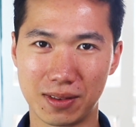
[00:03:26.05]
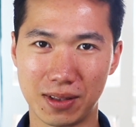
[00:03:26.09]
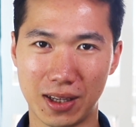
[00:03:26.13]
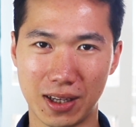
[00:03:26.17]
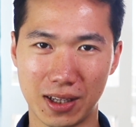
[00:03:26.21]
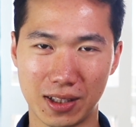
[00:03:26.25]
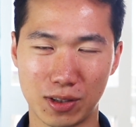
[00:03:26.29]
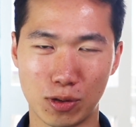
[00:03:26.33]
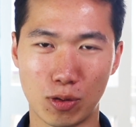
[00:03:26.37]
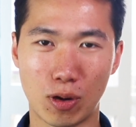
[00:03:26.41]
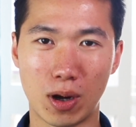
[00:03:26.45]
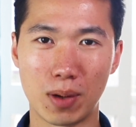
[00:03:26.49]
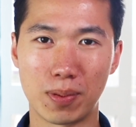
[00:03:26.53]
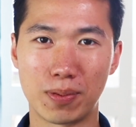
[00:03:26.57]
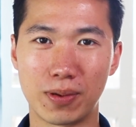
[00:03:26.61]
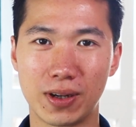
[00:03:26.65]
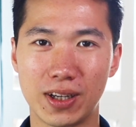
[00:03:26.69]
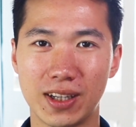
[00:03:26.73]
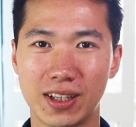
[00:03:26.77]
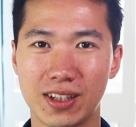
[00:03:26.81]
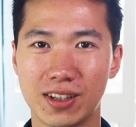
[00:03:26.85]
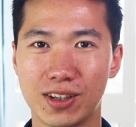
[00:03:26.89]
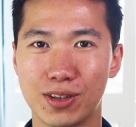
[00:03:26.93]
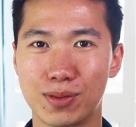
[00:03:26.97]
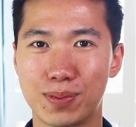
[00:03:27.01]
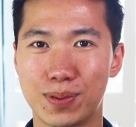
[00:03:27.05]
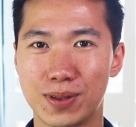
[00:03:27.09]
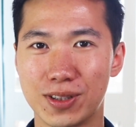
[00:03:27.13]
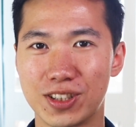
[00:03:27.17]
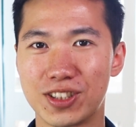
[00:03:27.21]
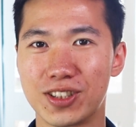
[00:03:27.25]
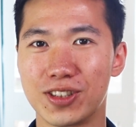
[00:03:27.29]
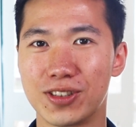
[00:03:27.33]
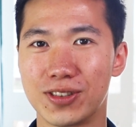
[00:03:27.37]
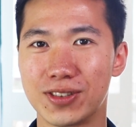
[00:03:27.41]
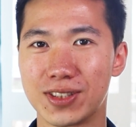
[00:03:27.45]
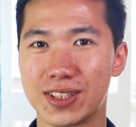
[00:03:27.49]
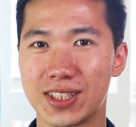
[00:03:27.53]
incorporating her
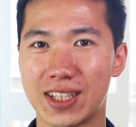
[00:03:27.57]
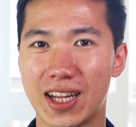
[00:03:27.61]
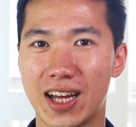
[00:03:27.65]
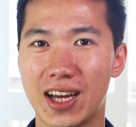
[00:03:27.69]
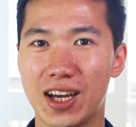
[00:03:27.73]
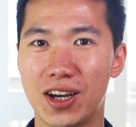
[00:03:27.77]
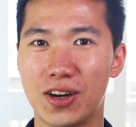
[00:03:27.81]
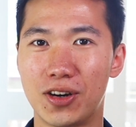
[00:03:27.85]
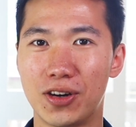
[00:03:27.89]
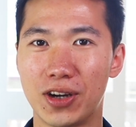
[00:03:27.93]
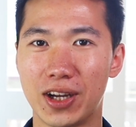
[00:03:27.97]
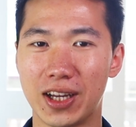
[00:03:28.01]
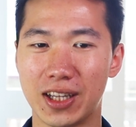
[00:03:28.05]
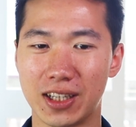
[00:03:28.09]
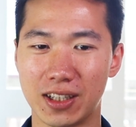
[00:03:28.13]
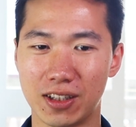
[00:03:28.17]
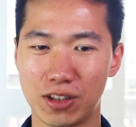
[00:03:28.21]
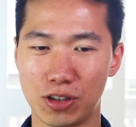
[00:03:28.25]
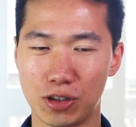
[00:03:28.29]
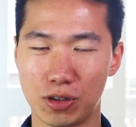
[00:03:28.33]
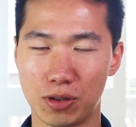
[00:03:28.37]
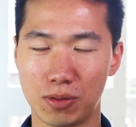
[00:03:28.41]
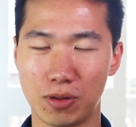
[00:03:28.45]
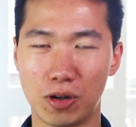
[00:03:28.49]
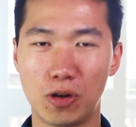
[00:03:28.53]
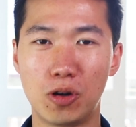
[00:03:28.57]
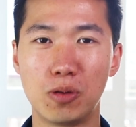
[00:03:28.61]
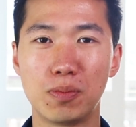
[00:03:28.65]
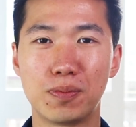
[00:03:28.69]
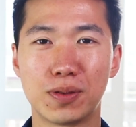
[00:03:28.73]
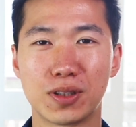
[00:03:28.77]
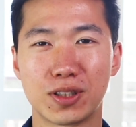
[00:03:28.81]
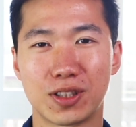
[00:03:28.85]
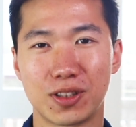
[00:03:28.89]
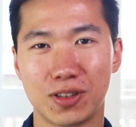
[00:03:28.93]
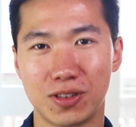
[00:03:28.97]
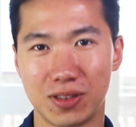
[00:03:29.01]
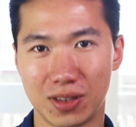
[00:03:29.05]
personal style and her own
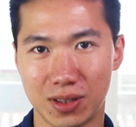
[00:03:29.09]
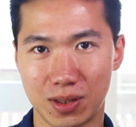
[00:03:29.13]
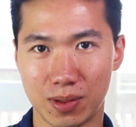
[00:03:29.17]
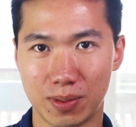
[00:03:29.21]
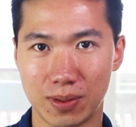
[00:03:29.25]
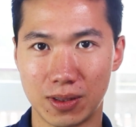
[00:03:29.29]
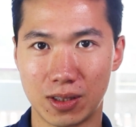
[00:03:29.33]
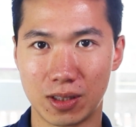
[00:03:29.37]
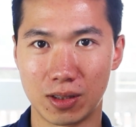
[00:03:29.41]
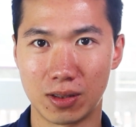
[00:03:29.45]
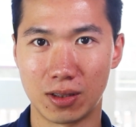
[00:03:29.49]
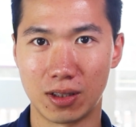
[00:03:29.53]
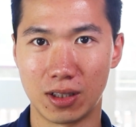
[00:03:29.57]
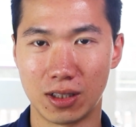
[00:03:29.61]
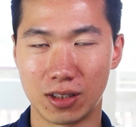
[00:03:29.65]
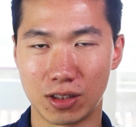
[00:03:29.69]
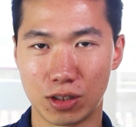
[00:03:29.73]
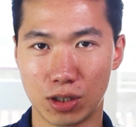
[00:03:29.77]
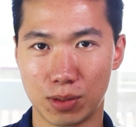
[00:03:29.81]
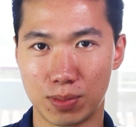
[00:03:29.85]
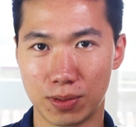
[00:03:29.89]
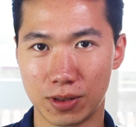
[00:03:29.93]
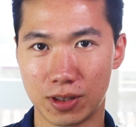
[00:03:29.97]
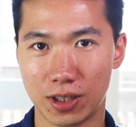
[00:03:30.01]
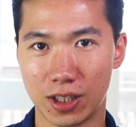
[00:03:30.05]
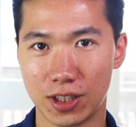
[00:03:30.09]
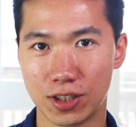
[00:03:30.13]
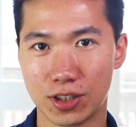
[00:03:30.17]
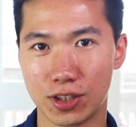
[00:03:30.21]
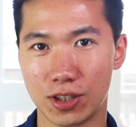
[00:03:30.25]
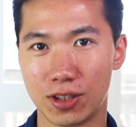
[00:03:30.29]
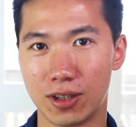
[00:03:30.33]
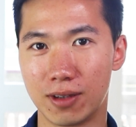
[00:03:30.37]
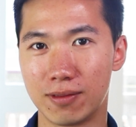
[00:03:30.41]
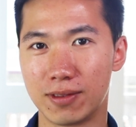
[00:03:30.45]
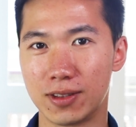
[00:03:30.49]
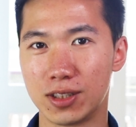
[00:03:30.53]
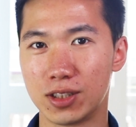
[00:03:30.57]
personal
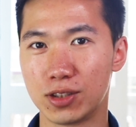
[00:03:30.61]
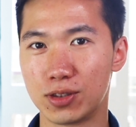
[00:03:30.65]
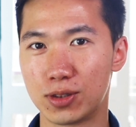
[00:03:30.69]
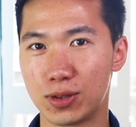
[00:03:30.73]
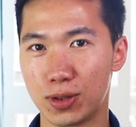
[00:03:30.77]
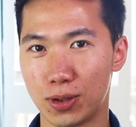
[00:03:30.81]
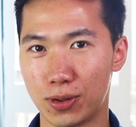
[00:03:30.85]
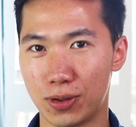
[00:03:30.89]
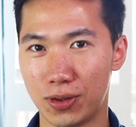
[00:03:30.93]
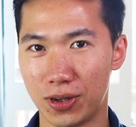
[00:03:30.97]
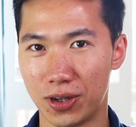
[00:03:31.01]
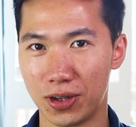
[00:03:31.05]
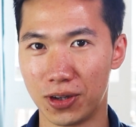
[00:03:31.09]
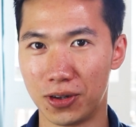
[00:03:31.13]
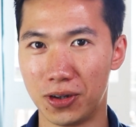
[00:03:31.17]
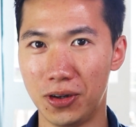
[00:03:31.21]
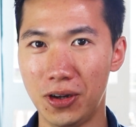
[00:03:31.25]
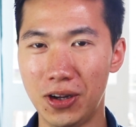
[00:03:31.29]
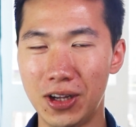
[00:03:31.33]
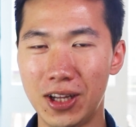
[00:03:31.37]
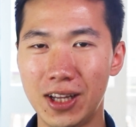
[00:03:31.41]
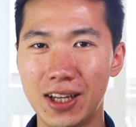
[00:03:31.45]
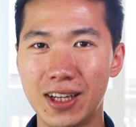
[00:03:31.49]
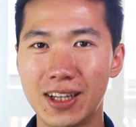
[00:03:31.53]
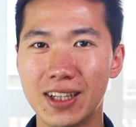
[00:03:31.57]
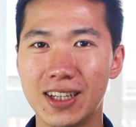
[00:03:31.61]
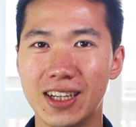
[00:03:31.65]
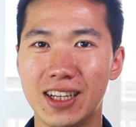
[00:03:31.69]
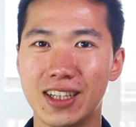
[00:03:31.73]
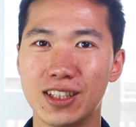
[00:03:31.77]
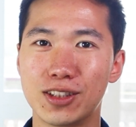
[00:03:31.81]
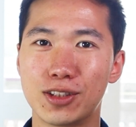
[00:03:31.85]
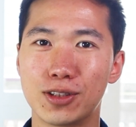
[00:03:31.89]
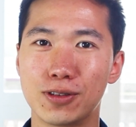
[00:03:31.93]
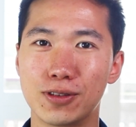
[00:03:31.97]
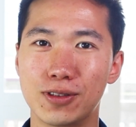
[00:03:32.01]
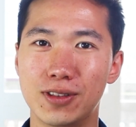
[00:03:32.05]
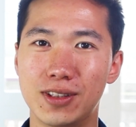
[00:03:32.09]
interpretation of the tutorial
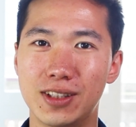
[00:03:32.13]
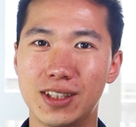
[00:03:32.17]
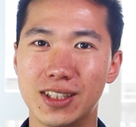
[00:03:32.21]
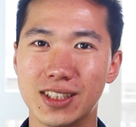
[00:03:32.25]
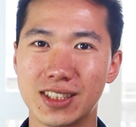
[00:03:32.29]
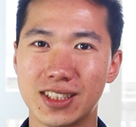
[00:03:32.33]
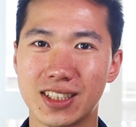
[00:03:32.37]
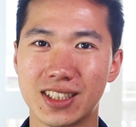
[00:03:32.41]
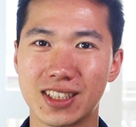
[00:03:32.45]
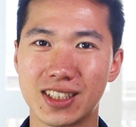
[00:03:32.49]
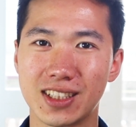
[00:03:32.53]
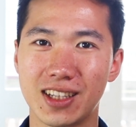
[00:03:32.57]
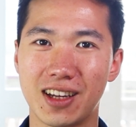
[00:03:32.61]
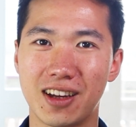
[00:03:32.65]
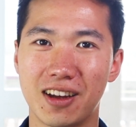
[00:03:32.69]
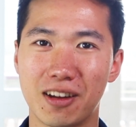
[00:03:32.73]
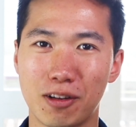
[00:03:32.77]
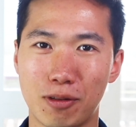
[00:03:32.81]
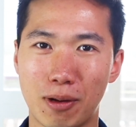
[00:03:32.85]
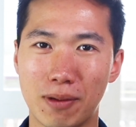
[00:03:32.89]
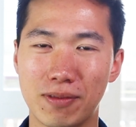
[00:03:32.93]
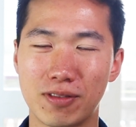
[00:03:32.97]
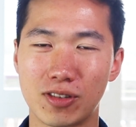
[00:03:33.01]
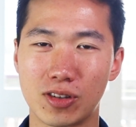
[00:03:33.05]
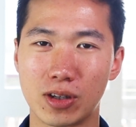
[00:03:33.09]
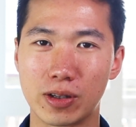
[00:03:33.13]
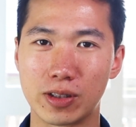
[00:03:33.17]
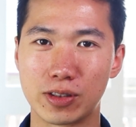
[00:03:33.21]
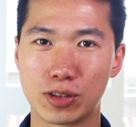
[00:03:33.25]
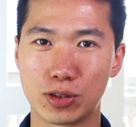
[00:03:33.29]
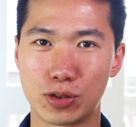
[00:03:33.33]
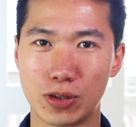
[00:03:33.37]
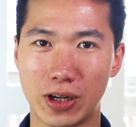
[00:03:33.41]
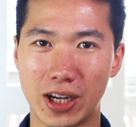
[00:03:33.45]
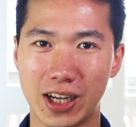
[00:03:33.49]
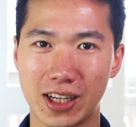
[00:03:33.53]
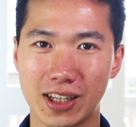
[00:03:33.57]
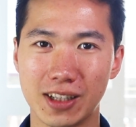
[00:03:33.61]
into this graphical
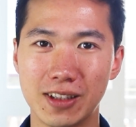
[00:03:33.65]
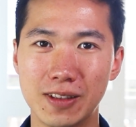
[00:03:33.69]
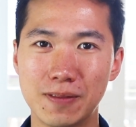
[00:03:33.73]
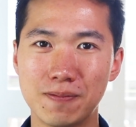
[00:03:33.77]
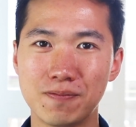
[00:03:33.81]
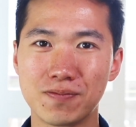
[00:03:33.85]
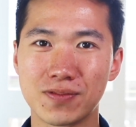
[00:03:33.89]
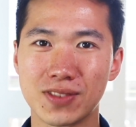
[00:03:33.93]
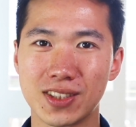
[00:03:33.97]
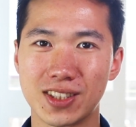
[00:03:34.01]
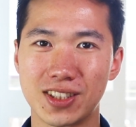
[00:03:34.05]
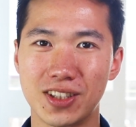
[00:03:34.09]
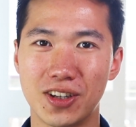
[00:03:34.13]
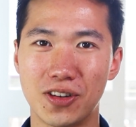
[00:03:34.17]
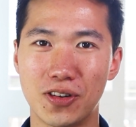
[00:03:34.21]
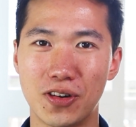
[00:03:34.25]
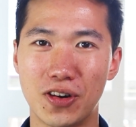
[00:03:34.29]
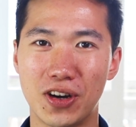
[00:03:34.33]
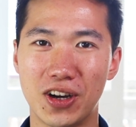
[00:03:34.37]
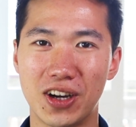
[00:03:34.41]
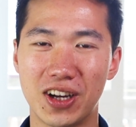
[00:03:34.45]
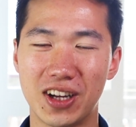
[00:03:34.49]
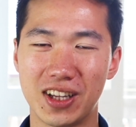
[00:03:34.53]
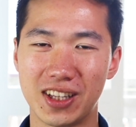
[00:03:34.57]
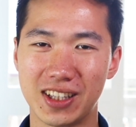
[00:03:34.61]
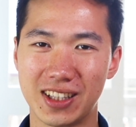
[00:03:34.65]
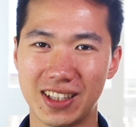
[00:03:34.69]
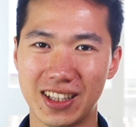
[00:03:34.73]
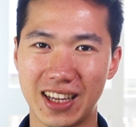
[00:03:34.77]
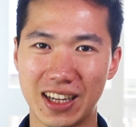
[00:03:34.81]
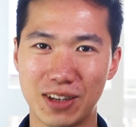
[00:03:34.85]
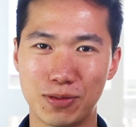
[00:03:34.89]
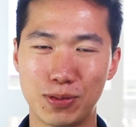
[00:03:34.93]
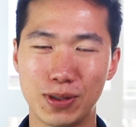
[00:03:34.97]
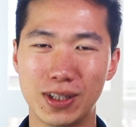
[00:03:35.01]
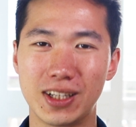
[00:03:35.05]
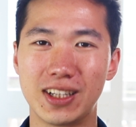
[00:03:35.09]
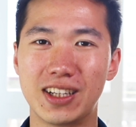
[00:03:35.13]
abstract. So
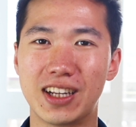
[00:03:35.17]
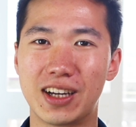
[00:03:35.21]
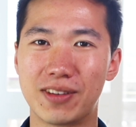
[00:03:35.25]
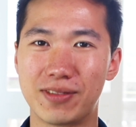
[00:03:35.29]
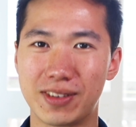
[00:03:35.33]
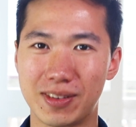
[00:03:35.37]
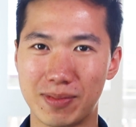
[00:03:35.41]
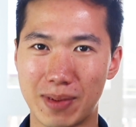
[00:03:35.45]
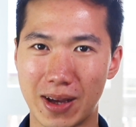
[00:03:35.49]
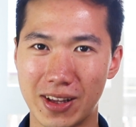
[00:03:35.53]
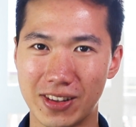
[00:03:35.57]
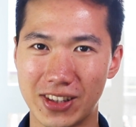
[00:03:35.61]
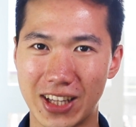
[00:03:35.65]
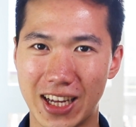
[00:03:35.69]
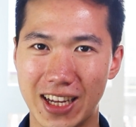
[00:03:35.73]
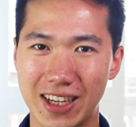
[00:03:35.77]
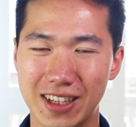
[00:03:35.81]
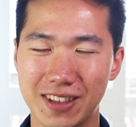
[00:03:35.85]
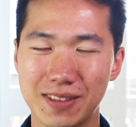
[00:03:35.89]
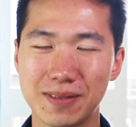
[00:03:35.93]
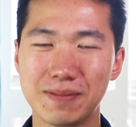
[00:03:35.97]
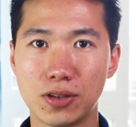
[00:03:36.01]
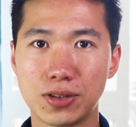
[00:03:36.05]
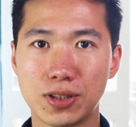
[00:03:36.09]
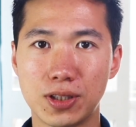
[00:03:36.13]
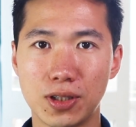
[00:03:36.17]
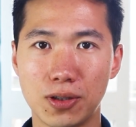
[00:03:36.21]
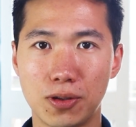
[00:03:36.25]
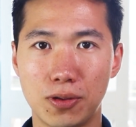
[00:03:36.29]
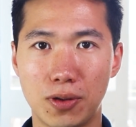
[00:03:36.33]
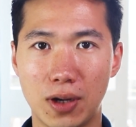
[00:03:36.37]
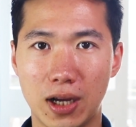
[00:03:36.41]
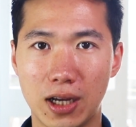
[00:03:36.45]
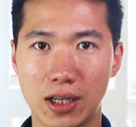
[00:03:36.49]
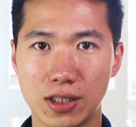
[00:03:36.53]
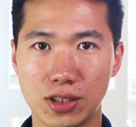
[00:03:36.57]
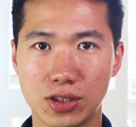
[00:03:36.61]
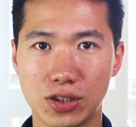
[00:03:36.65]
I really love about that.
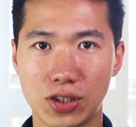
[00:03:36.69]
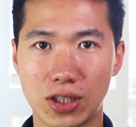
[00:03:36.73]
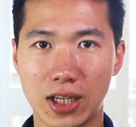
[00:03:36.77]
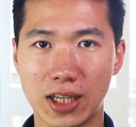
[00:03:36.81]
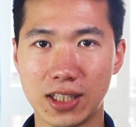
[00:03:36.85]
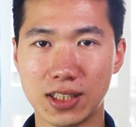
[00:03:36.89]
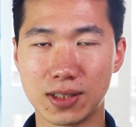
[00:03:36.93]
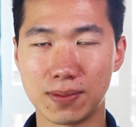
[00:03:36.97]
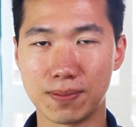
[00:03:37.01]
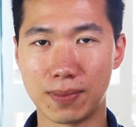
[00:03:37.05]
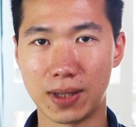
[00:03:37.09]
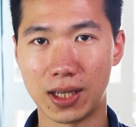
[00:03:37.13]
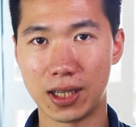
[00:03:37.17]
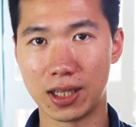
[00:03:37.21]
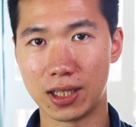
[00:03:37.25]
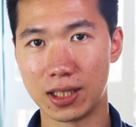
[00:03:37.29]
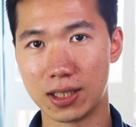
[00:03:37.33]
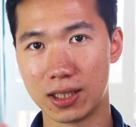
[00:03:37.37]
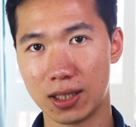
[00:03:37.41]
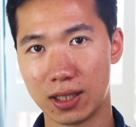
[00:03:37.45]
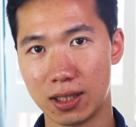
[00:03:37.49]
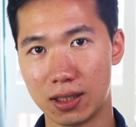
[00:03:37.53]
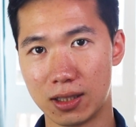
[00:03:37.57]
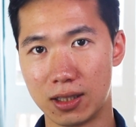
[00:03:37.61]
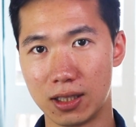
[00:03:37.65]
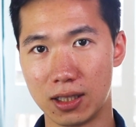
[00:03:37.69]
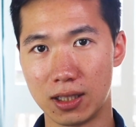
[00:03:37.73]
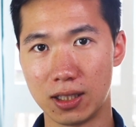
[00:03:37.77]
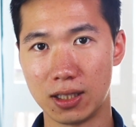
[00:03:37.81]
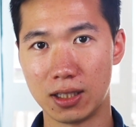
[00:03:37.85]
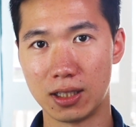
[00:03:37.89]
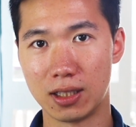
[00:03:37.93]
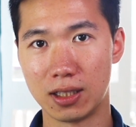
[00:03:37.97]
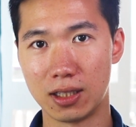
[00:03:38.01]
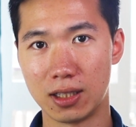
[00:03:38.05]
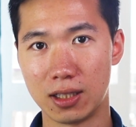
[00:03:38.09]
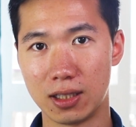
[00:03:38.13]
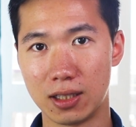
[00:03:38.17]
Also, she has made
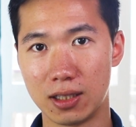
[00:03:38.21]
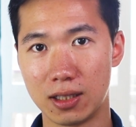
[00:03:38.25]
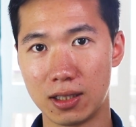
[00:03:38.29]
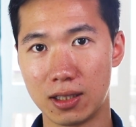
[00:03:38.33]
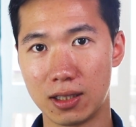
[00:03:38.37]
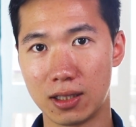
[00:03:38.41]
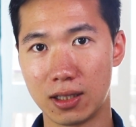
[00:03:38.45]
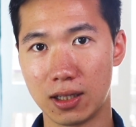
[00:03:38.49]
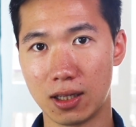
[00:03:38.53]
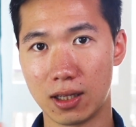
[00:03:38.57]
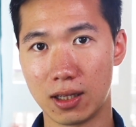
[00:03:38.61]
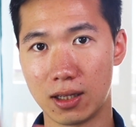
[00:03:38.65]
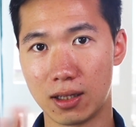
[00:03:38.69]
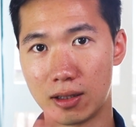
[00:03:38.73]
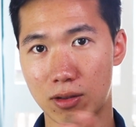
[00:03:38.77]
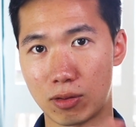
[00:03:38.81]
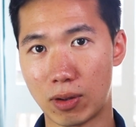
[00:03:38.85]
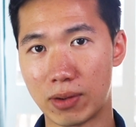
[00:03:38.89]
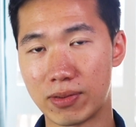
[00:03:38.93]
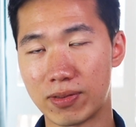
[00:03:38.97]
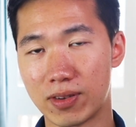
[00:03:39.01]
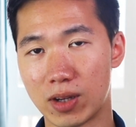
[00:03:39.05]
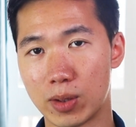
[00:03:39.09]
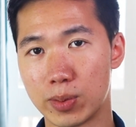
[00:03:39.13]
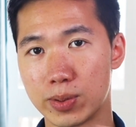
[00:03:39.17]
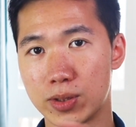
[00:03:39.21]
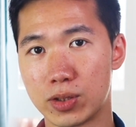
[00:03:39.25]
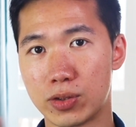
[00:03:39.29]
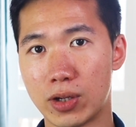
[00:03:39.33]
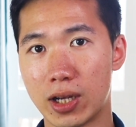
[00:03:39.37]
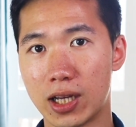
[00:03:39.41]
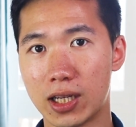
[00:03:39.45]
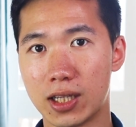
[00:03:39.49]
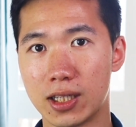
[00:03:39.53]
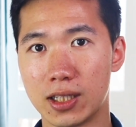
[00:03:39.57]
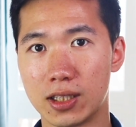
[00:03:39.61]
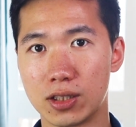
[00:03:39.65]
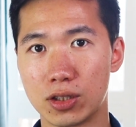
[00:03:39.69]
the graphical
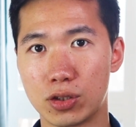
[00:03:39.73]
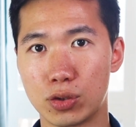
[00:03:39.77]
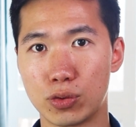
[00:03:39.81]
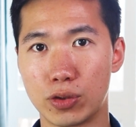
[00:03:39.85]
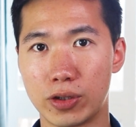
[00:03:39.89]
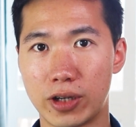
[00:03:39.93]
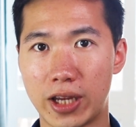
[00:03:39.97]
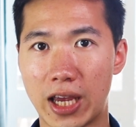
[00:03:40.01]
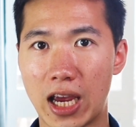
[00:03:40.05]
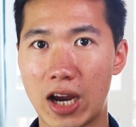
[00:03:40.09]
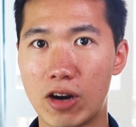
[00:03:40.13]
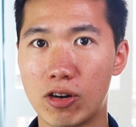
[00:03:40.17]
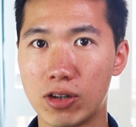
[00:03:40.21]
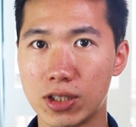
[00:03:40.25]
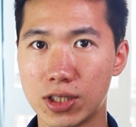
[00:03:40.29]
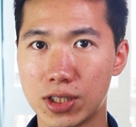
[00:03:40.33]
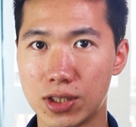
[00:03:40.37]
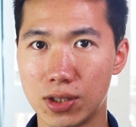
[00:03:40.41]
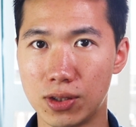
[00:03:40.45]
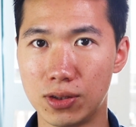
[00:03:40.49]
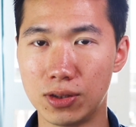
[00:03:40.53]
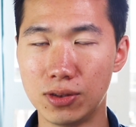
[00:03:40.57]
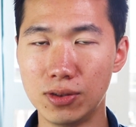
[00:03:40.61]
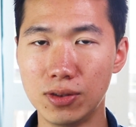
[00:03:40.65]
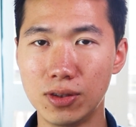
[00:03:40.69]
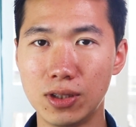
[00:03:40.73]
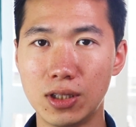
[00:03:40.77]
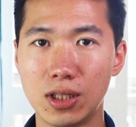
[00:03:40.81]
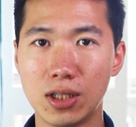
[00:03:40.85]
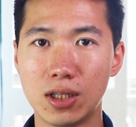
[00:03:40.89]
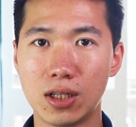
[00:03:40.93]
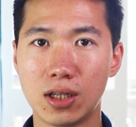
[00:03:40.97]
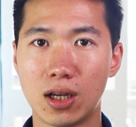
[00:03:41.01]
abstract into a carousel,